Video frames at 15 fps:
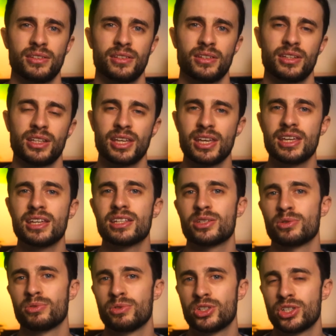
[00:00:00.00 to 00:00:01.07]
The key is
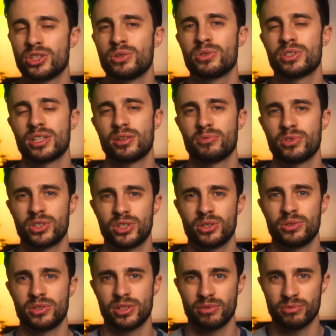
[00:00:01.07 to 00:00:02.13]
to reduce and
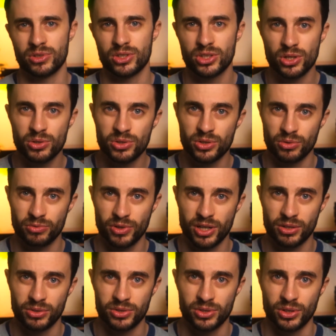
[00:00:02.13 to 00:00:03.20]
reduce and reduce your
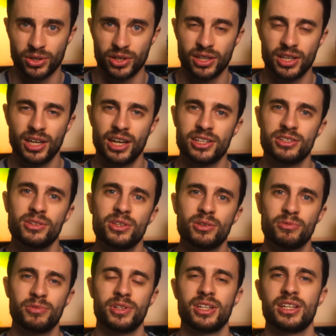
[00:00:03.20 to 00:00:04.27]
final stock until you can
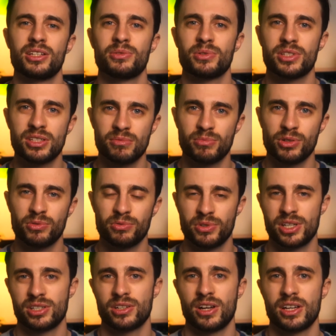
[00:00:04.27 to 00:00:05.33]
fit it into a simple
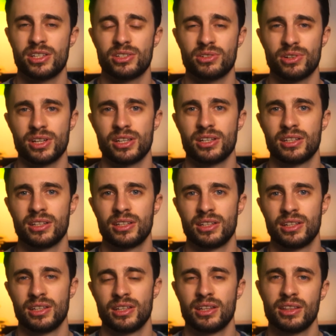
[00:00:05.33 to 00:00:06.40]
freezer ice tray.
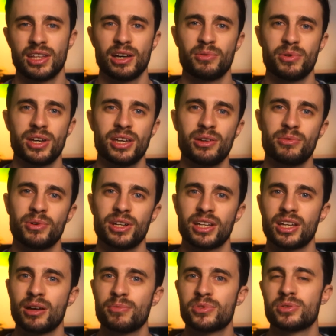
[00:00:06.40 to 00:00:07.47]
That way, when it
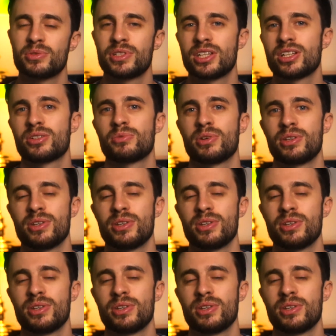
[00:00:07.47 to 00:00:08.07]
comes to a dish where you